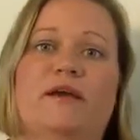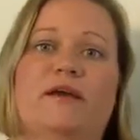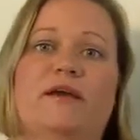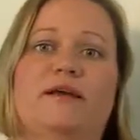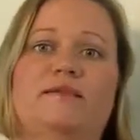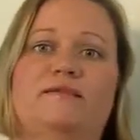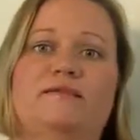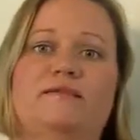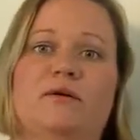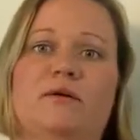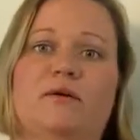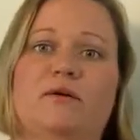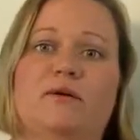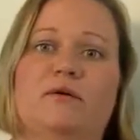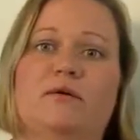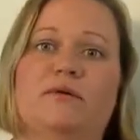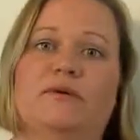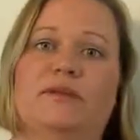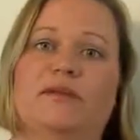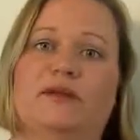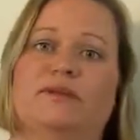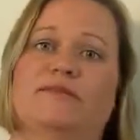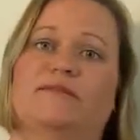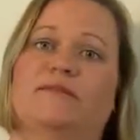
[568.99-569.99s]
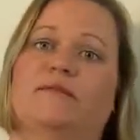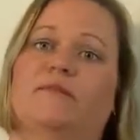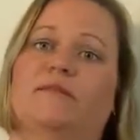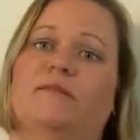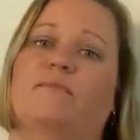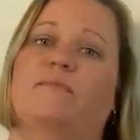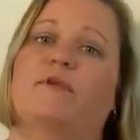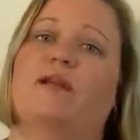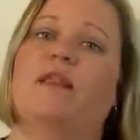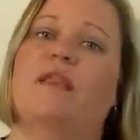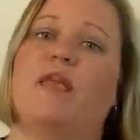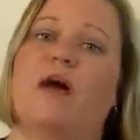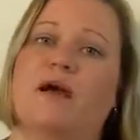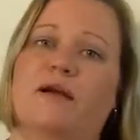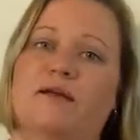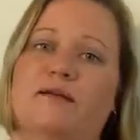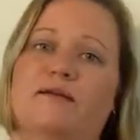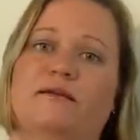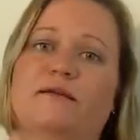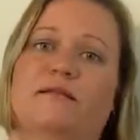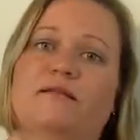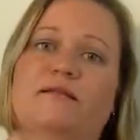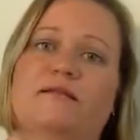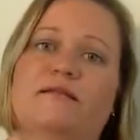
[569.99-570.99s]
And so there's a
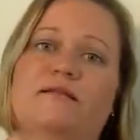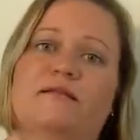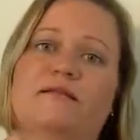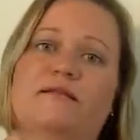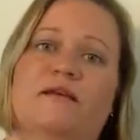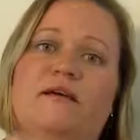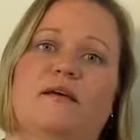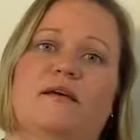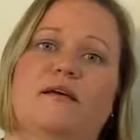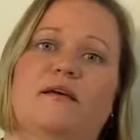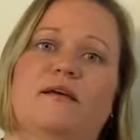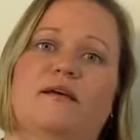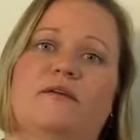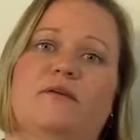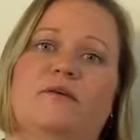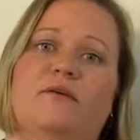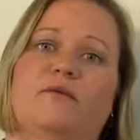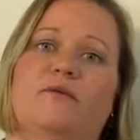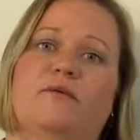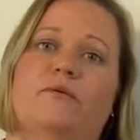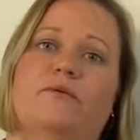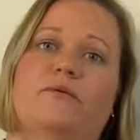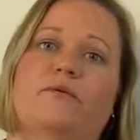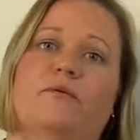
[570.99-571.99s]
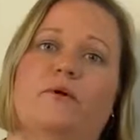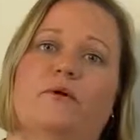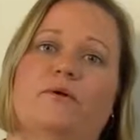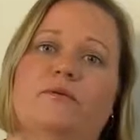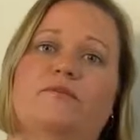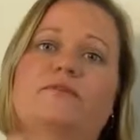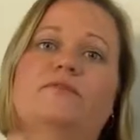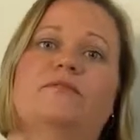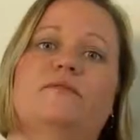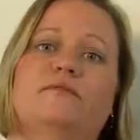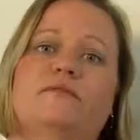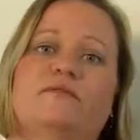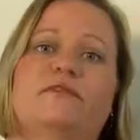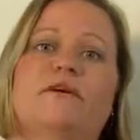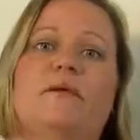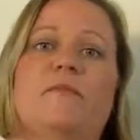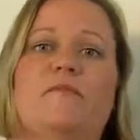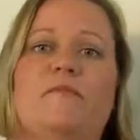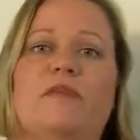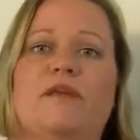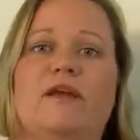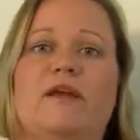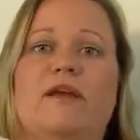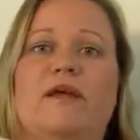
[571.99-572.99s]
reluctance to go do
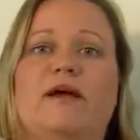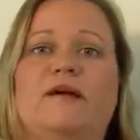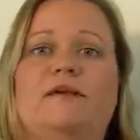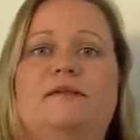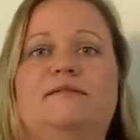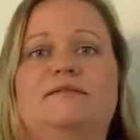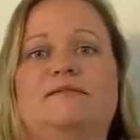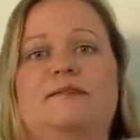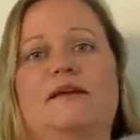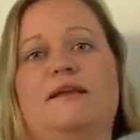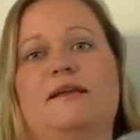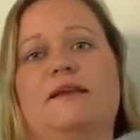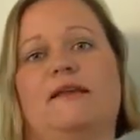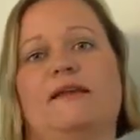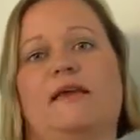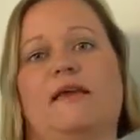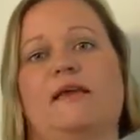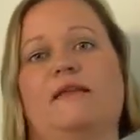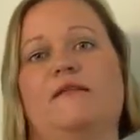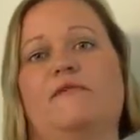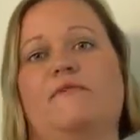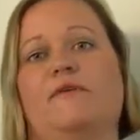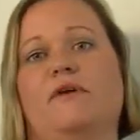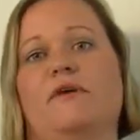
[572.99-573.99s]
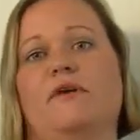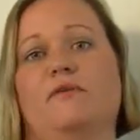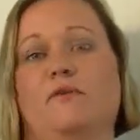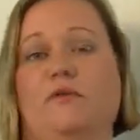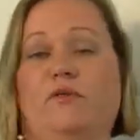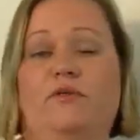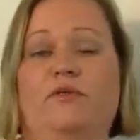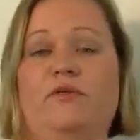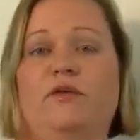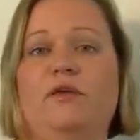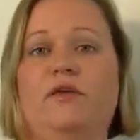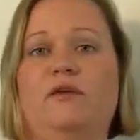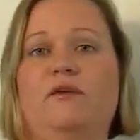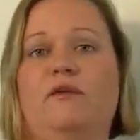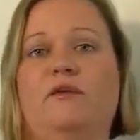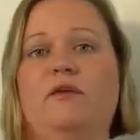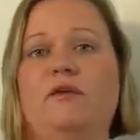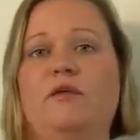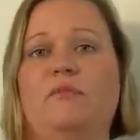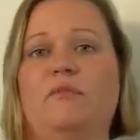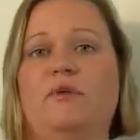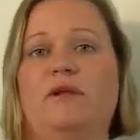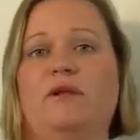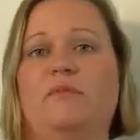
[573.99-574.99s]
something else yet again where you think you're
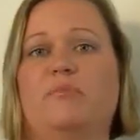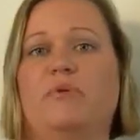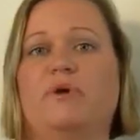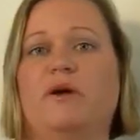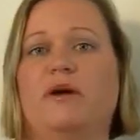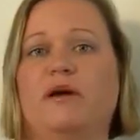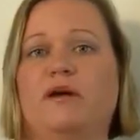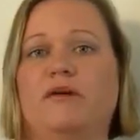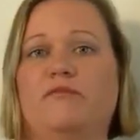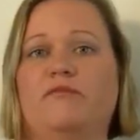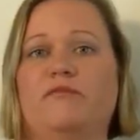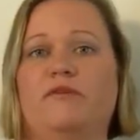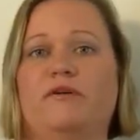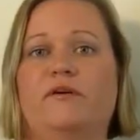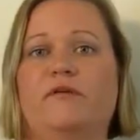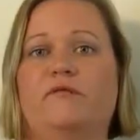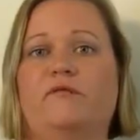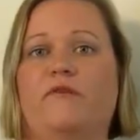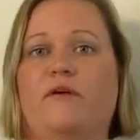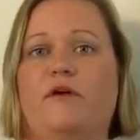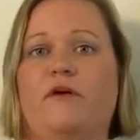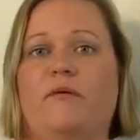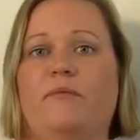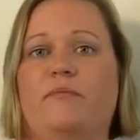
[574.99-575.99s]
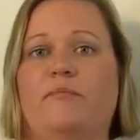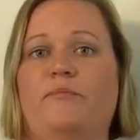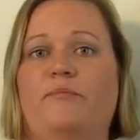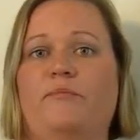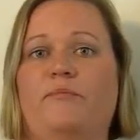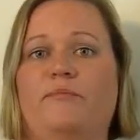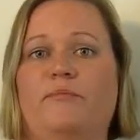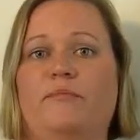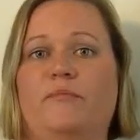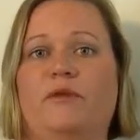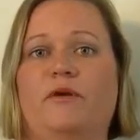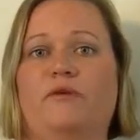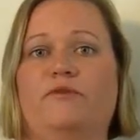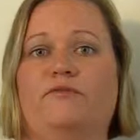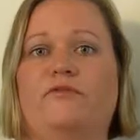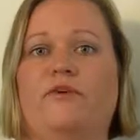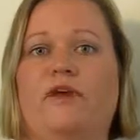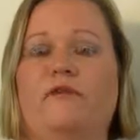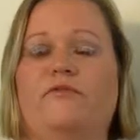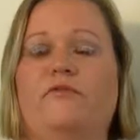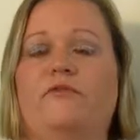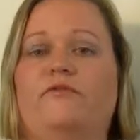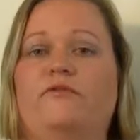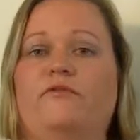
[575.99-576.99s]
going to be deprived from those
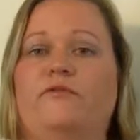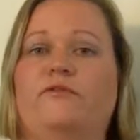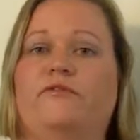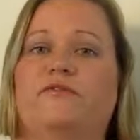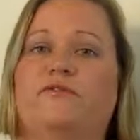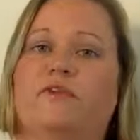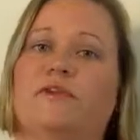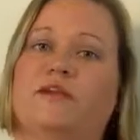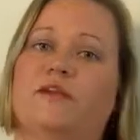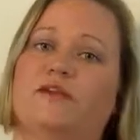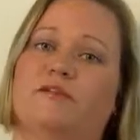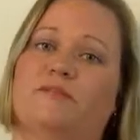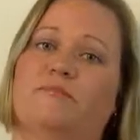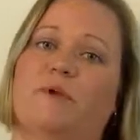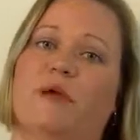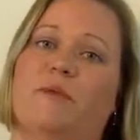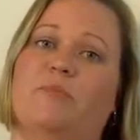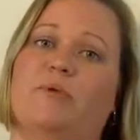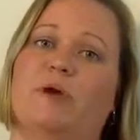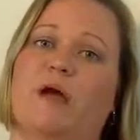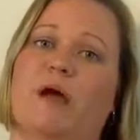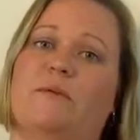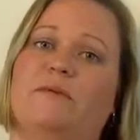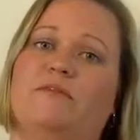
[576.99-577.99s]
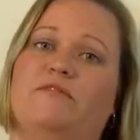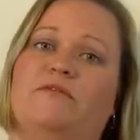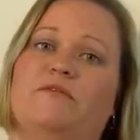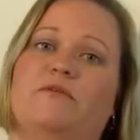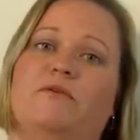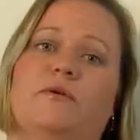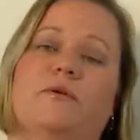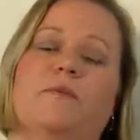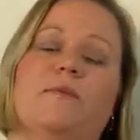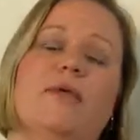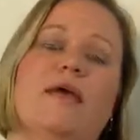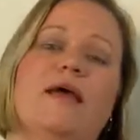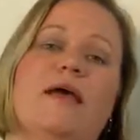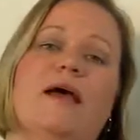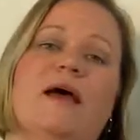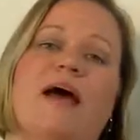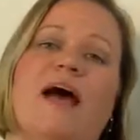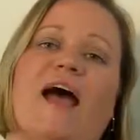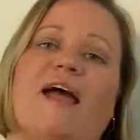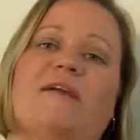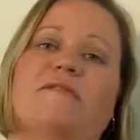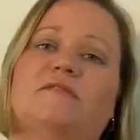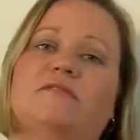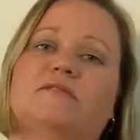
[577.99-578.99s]
favorite foods. And here's my promise to you
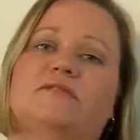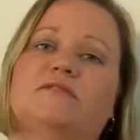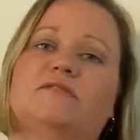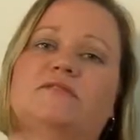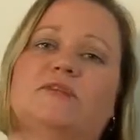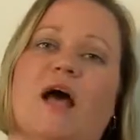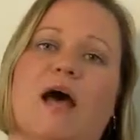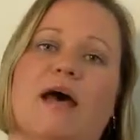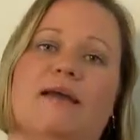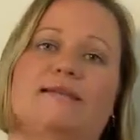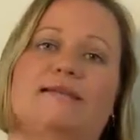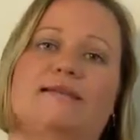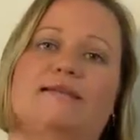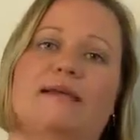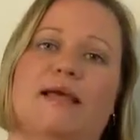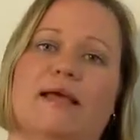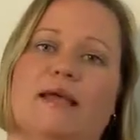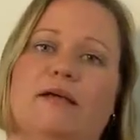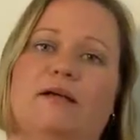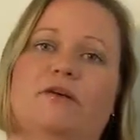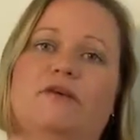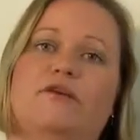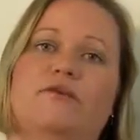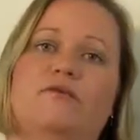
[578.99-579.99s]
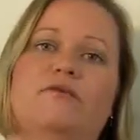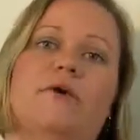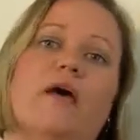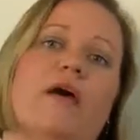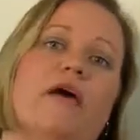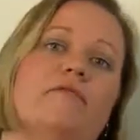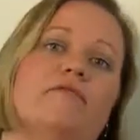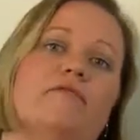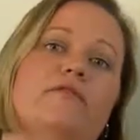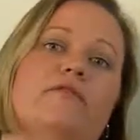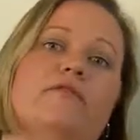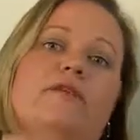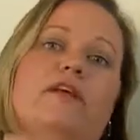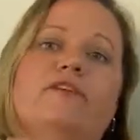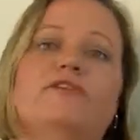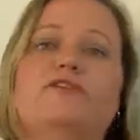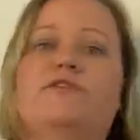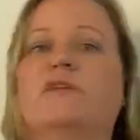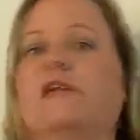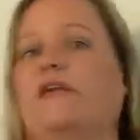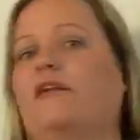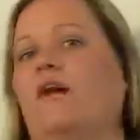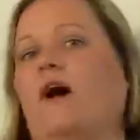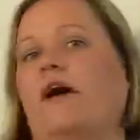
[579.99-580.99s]
I will not tell you ever that
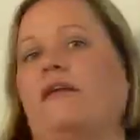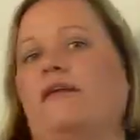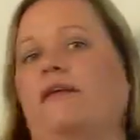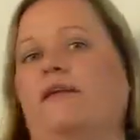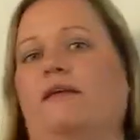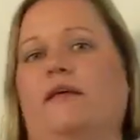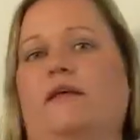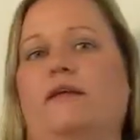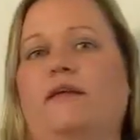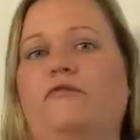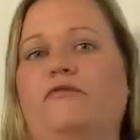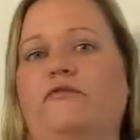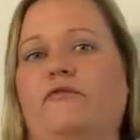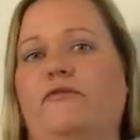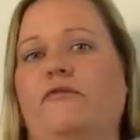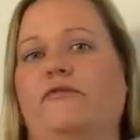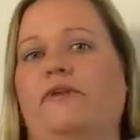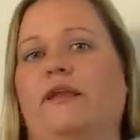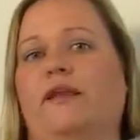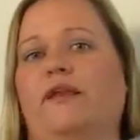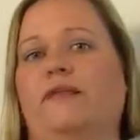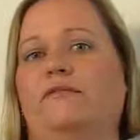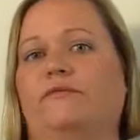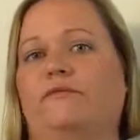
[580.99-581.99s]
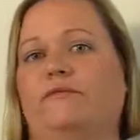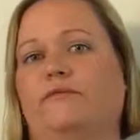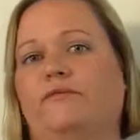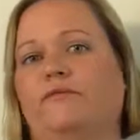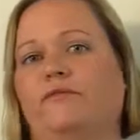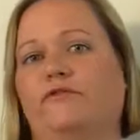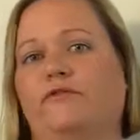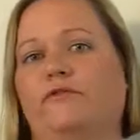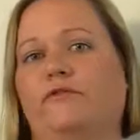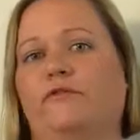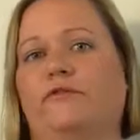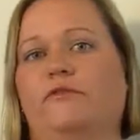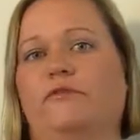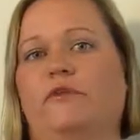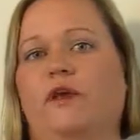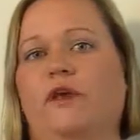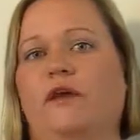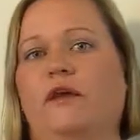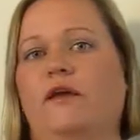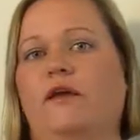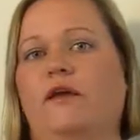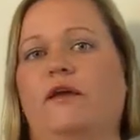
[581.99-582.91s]
you cannot eat any food, any certain foods.